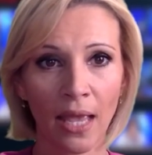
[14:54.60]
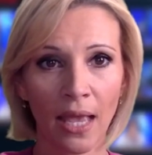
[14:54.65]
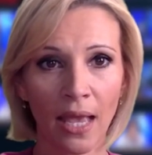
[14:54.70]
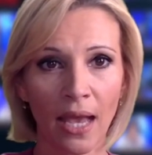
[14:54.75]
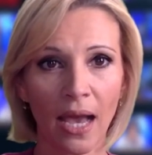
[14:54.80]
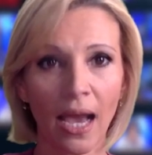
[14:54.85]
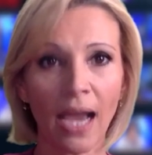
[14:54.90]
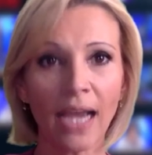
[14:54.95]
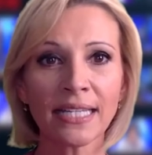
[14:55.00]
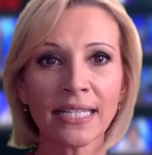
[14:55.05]

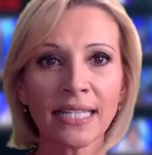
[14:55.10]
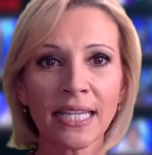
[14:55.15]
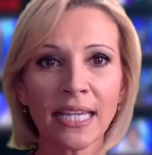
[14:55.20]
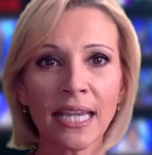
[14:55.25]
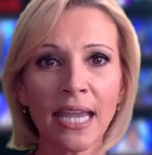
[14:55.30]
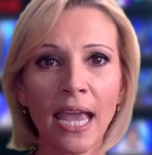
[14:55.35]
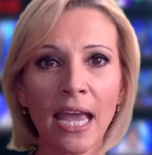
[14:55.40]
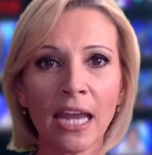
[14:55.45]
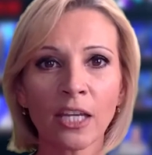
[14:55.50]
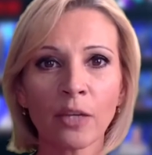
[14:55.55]
IT
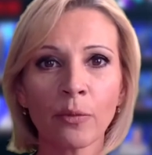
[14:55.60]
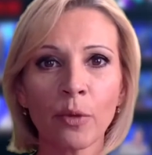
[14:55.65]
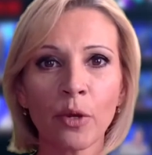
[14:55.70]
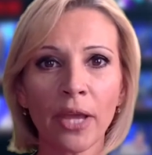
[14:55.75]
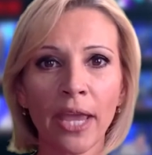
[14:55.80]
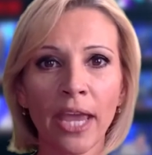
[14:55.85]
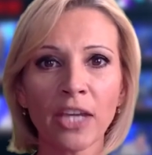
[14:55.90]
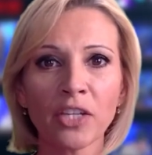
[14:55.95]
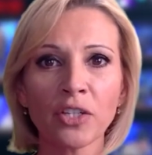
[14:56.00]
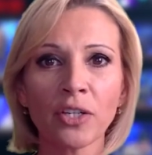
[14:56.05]
and
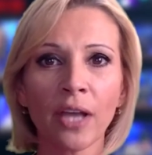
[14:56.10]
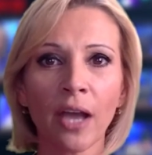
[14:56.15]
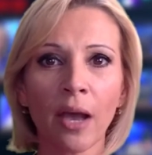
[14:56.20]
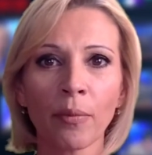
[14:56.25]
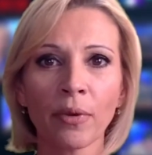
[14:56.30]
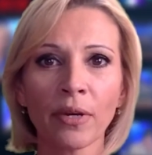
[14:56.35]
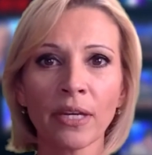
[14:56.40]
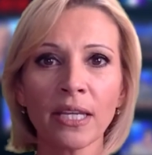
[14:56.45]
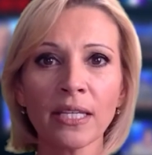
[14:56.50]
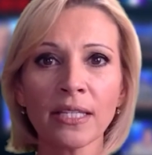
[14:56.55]
communication
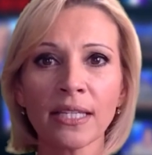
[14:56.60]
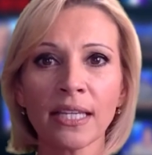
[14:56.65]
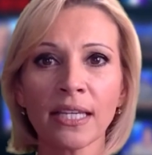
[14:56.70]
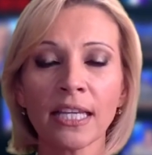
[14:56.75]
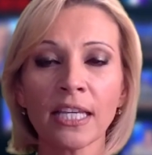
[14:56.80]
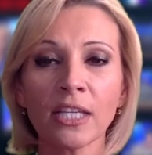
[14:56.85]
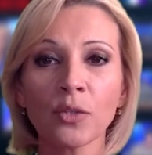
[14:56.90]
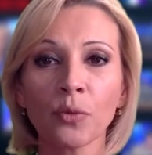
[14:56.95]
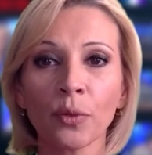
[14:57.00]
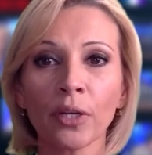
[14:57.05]
companies in
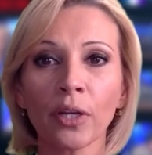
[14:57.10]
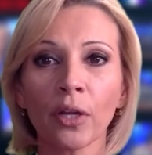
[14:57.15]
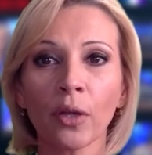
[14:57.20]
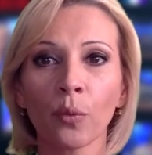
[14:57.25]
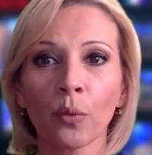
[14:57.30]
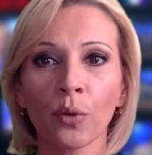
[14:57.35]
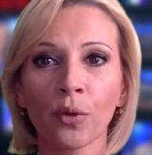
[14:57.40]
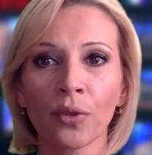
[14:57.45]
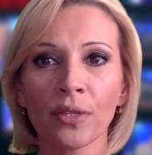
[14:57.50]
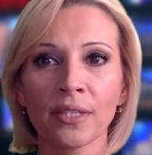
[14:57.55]
Israel
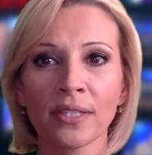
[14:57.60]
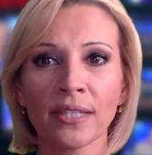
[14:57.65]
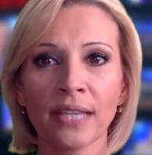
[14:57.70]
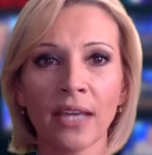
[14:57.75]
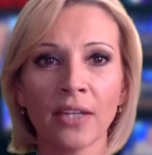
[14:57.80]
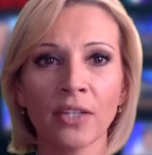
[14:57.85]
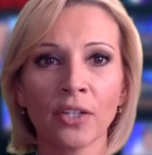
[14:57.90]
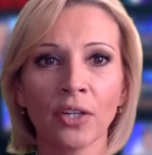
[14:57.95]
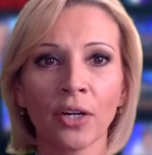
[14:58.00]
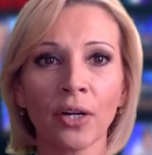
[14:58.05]
were the
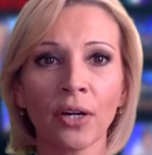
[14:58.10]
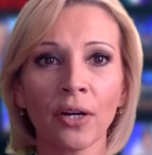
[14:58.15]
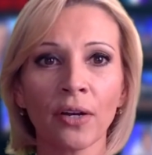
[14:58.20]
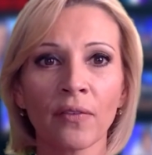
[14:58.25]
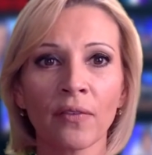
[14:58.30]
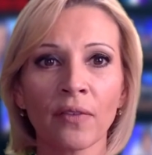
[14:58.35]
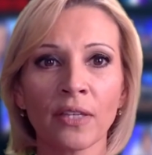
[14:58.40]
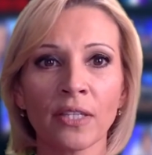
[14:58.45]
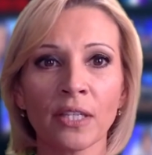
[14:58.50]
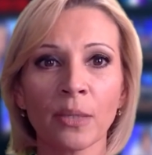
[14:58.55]
center
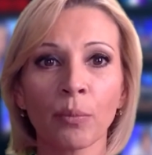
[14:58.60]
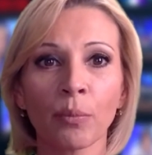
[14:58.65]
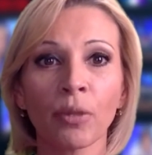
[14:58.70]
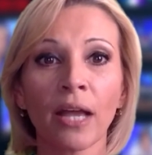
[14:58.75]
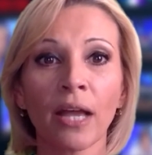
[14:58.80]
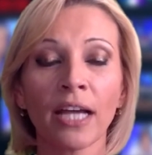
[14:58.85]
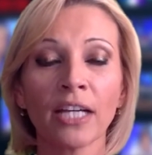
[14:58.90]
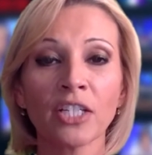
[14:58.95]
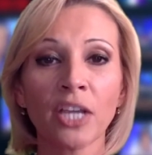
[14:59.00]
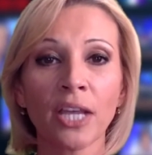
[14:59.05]
of a
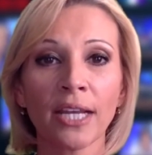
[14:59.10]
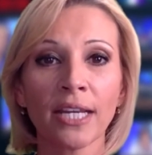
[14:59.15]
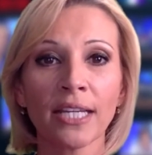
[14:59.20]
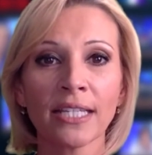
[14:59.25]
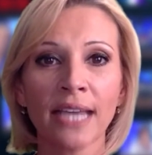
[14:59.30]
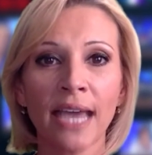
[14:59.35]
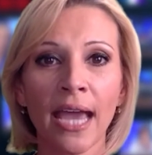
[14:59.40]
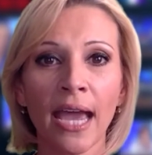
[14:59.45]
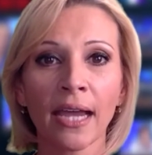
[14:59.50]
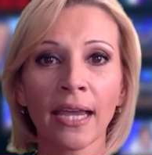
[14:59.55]
supply chain
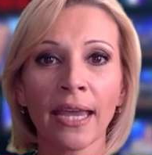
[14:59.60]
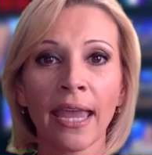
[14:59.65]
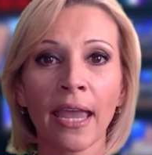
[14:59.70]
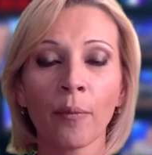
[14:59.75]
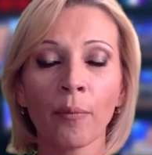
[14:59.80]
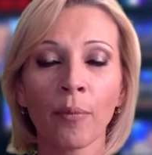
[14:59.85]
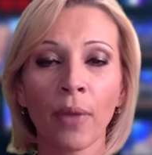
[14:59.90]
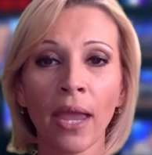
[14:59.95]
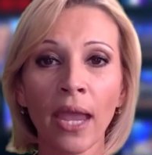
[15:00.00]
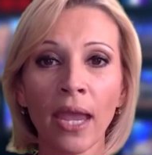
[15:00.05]
attack
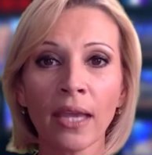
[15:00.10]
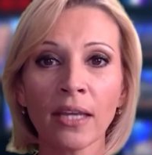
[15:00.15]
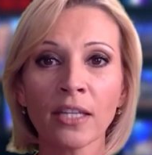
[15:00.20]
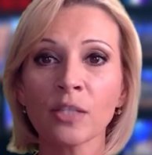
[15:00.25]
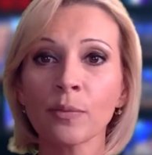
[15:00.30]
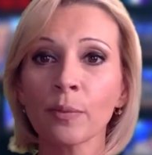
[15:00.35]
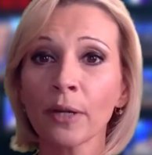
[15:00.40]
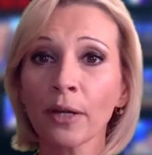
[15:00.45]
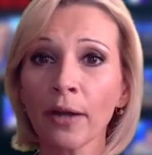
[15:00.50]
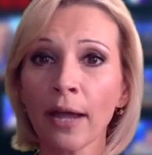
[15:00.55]
campaign
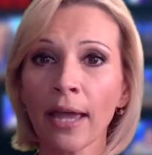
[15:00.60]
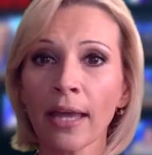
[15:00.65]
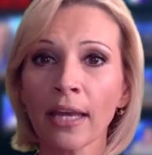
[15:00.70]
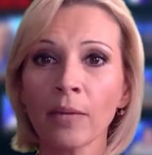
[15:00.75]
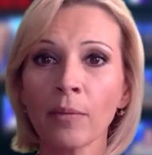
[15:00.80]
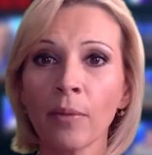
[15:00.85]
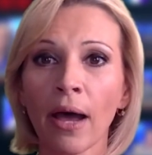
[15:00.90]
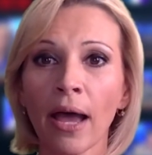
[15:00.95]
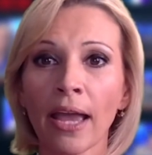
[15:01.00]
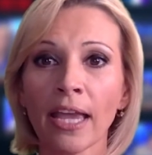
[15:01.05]

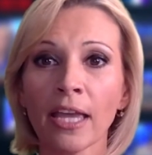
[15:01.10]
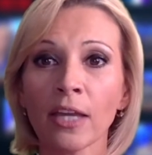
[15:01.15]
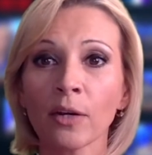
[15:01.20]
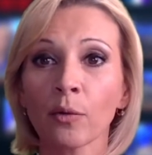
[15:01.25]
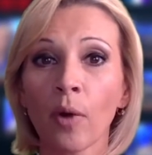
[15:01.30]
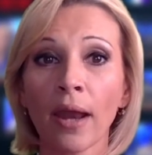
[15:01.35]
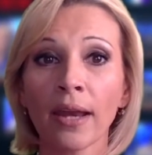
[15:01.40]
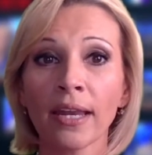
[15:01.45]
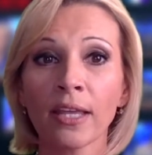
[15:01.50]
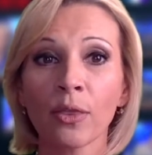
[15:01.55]
spearheaded by an
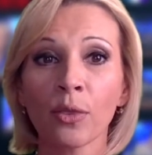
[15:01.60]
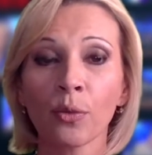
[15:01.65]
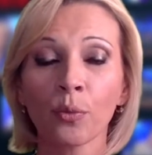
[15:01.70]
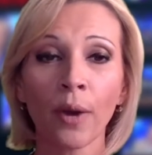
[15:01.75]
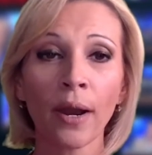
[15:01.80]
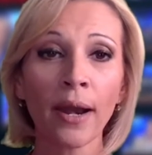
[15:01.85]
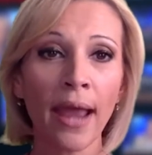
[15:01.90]
Iranian threat